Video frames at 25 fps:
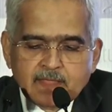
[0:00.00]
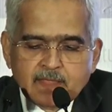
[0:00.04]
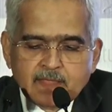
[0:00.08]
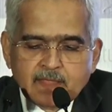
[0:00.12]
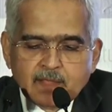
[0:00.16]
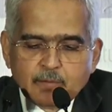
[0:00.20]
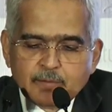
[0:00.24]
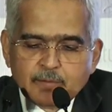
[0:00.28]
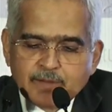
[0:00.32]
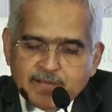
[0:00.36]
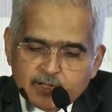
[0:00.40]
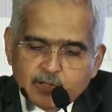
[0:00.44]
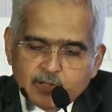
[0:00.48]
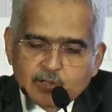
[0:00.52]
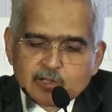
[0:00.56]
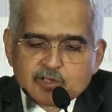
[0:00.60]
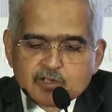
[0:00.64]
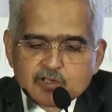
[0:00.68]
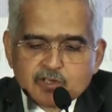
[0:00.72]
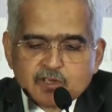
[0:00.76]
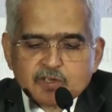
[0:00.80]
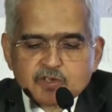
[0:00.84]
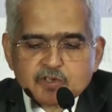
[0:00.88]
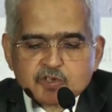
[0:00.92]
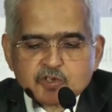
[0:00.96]
We had also
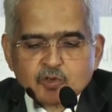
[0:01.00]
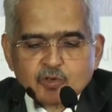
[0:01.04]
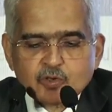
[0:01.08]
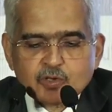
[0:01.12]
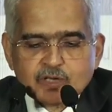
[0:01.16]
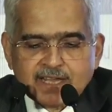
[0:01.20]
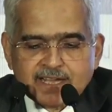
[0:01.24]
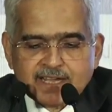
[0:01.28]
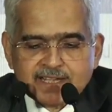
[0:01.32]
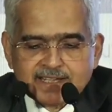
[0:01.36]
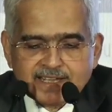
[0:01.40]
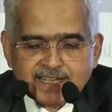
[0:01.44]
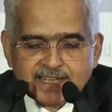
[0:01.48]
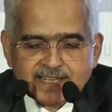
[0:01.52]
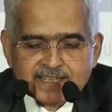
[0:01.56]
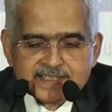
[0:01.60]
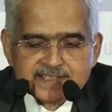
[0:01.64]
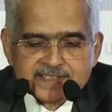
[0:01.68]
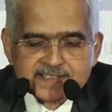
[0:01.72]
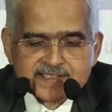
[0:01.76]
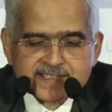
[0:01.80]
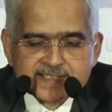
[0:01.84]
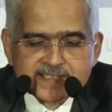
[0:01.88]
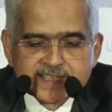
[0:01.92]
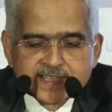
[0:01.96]
issued
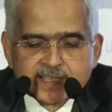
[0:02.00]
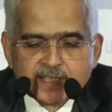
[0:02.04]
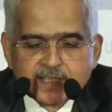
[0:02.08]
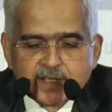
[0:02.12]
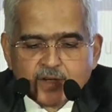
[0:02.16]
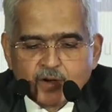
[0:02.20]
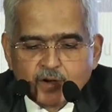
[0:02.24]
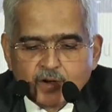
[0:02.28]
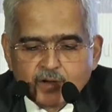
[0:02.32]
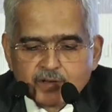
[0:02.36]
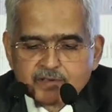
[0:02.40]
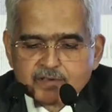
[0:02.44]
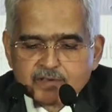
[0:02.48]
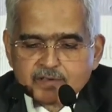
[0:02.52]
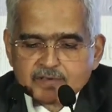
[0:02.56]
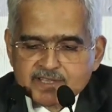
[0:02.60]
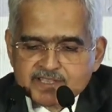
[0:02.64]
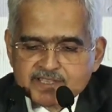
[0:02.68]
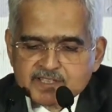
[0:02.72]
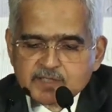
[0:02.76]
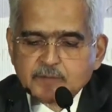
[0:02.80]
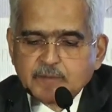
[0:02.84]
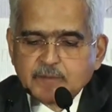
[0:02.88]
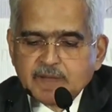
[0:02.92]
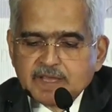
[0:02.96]
guidelines on
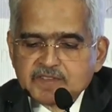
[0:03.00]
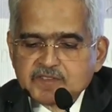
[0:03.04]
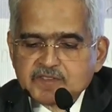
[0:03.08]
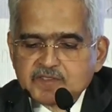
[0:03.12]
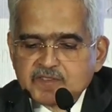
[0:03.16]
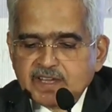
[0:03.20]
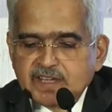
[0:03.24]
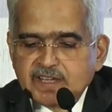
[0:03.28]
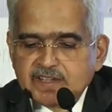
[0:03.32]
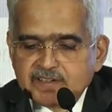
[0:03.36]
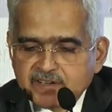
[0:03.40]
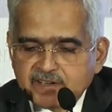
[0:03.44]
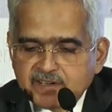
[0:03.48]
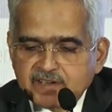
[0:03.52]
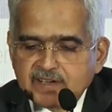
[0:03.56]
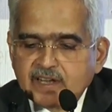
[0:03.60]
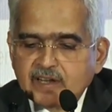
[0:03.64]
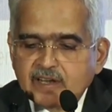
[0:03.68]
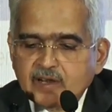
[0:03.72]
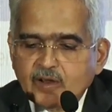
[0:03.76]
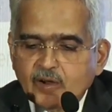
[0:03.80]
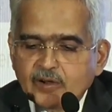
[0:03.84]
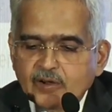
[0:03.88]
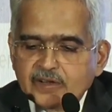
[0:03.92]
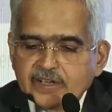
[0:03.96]
risk-based
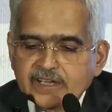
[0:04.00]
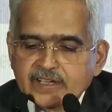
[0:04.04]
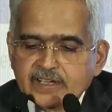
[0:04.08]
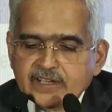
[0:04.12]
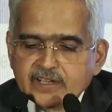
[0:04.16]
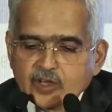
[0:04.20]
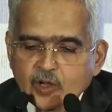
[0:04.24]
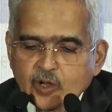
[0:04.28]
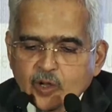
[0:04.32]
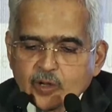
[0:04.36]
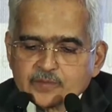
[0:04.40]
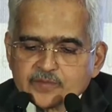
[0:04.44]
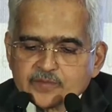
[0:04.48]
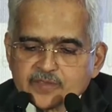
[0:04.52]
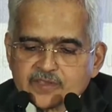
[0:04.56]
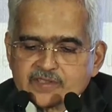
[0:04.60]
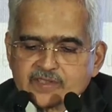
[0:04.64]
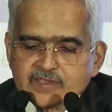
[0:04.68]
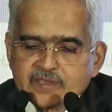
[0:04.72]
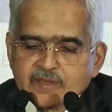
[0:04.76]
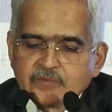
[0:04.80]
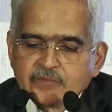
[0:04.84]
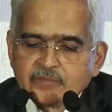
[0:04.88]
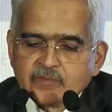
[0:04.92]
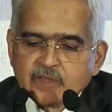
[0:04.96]
internal audit norms
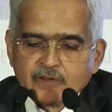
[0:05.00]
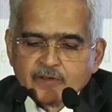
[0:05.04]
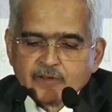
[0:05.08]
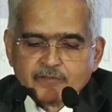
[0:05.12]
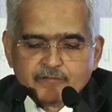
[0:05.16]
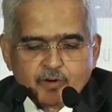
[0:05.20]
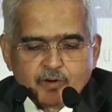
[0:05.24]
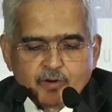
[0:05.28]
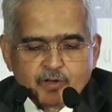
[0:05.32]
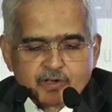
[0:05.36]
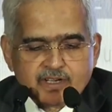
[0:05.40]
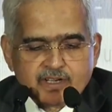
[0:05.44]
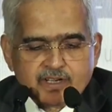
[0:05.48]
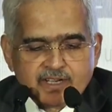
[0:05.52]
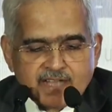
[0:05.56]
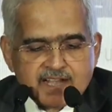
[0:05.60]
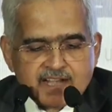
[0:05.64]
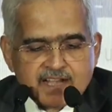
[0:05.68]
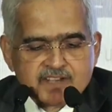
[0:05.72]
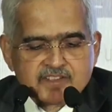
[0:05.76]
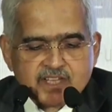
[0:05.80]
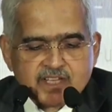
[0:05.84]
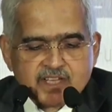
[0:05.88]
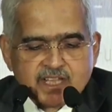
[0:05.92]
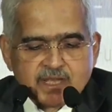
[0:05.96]
for
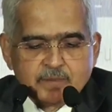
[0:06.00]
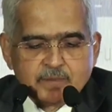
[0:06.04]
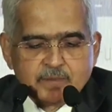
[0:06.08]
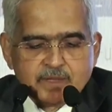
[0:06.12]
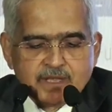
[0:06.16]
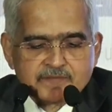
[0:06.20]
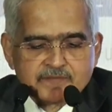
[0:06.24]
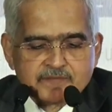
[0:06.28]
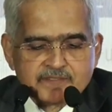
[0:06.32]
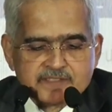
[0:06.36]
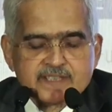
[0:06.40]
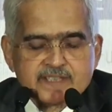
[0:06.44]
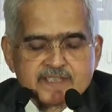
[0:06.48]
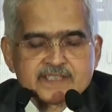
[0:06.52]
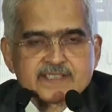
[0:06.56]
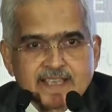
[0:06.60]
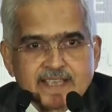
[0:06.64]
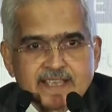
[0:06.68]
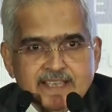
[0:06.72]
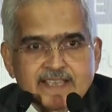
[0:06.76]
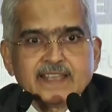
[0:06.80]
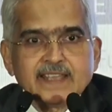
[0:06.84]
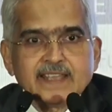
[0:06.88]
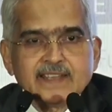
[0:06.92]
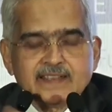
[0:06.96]
large NBFCs,
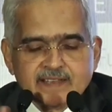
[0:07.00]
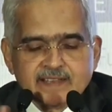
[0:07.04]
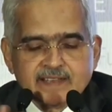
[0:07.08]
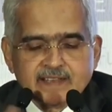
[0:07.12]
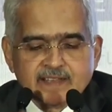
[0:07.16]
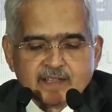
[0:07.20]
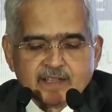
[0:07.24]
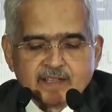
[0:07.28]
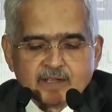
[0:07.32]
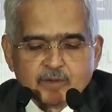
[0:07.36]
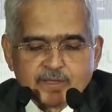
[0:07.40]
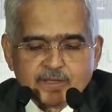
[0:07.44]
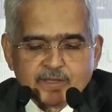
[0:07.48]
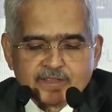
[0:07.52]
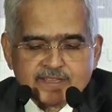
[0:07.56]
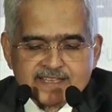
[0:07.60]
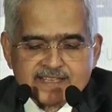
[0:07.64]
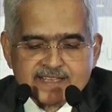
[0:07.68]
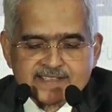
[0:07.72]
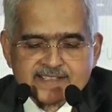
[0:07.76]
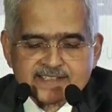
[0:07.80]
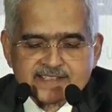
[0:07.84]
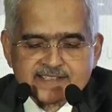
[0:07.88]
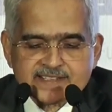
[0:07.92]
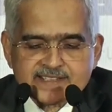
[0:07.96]
again with
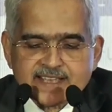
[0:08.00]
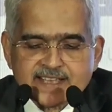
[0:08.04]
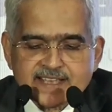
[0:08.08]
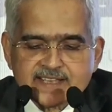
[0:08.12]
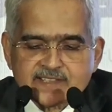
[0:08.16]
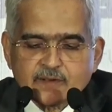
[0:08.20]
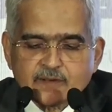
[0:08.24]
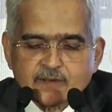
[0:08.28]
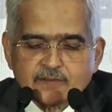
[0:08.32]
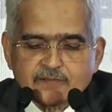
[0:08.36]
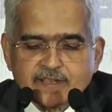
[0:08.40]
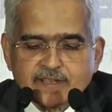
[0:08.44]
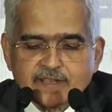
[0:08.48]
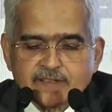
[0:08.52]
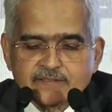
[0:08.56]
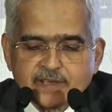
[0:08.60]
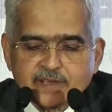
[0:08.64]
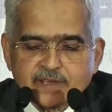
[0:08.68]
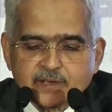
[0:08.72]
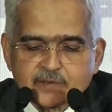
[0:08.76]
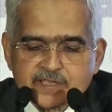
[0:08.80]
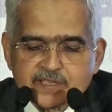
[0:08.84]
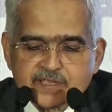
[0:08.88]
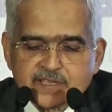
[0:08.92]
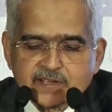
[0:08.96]
asset size of
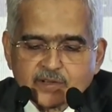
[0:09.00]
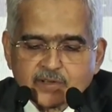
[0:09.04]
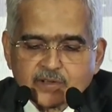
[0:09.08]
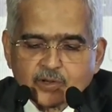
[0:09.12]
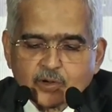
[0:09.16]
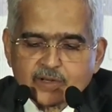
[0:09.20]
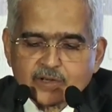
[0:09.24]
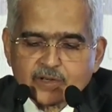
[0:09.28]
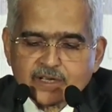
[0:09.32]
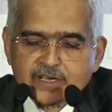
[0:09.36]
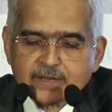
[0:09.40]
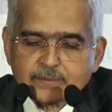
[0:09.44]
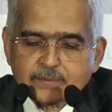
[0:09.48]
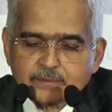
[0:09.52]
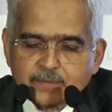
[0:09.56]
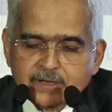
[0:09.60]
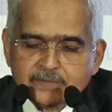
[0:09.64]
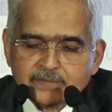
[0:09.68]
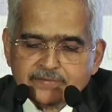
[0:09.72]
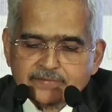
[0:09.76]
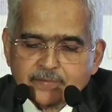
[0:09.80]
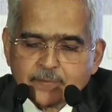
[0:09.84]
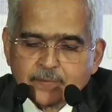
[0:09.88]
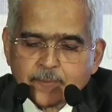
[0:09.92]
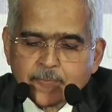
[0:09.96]
5,000 crore and
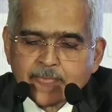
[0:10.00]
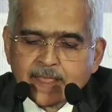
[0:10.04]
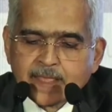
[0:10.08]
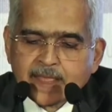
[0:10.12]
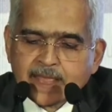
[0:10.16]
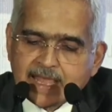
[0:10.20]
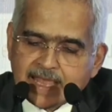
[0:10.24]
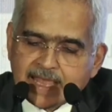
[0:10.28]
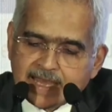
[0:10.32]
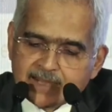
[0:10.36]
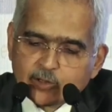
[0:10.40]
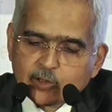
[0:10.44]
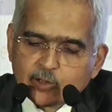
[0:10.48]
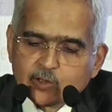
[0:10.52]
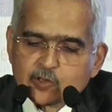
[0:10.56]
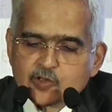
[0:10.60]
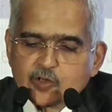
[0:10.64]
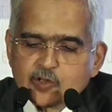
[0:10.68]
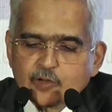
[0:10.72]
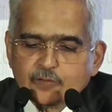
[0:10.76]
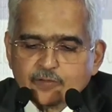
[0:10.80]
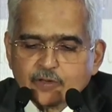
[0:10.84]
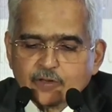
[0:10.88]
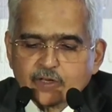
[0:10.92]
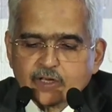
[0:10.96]
above, and
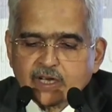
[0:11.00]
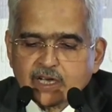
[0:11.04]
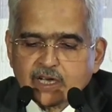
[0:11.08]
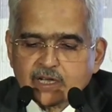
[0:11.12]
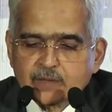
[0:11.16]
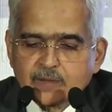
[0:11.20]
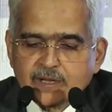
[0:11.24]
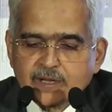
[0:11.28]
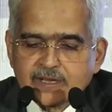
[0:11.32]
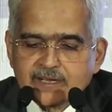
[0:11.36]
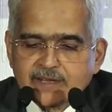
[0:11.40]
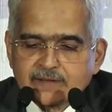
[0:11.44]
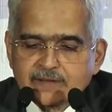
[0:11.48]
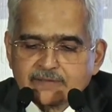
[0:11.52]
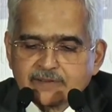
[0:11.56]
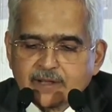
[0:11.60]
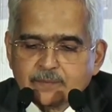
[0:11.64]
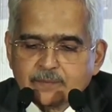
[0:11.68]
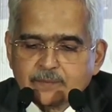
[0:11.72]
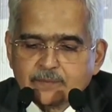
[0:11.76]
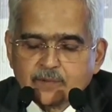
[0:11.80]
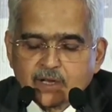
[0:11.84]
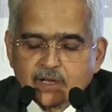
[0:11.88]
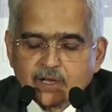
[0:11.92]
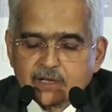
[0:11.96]
also for
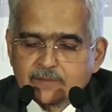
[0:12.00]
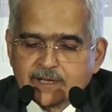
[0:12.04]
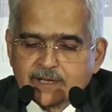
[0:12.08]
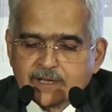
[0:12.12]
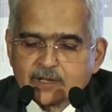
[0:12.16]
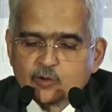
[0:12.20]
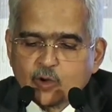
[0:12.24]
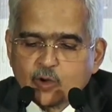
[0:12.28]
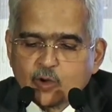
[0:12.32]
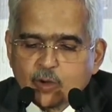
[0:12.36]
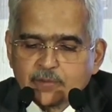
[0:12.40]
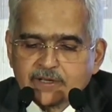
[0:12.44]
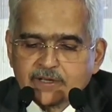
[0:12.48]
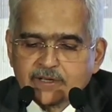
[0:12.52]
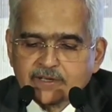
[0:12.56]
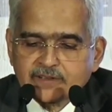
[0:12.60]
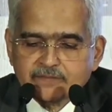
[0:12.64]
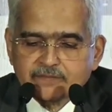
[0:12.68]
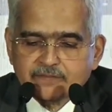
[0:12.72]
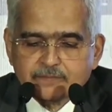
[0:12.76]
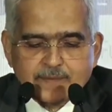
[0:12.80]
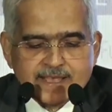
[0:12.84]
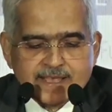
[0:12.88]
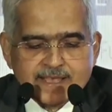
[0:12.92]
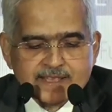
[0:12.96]
urban
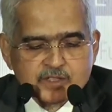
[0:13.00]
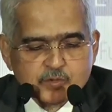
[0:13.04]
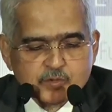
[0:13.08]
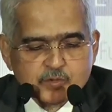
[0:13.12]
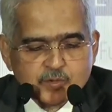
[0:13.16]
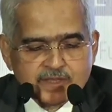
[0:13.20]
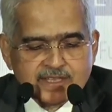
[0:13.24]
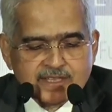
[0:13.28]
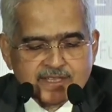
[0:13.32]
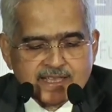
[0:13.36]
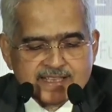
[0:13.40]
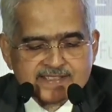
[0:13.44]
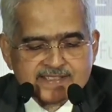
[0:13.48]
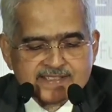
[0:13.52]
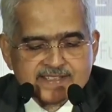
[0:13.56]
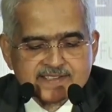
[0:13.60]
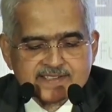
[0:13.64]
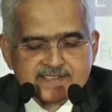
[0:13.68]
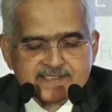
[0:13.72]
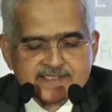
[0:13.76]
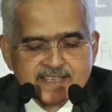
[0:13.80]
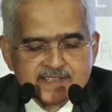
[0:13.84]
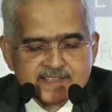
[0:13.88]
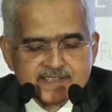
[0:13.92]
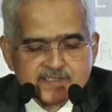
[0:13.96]
cooperative banks with asset
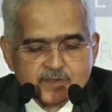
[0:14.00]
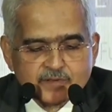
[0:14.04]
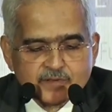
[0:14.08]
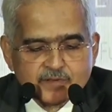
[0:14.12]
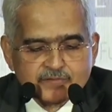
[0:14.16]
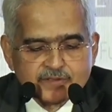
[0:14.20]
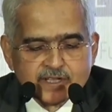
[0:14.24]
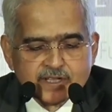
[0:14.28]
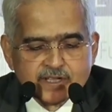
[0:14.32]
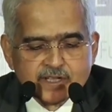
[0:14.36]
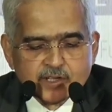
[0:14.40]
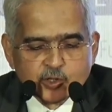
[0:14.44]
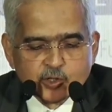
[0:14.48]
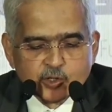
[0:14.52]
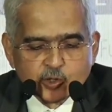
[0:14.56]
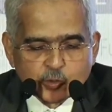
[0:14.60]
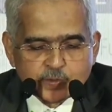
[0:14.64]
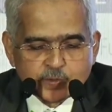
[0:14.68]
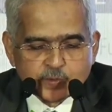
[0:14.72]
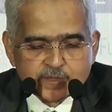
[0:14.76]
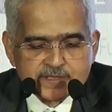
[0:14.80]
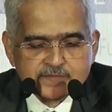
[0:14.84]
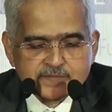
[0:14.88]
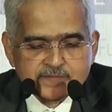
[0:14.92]
size of rupees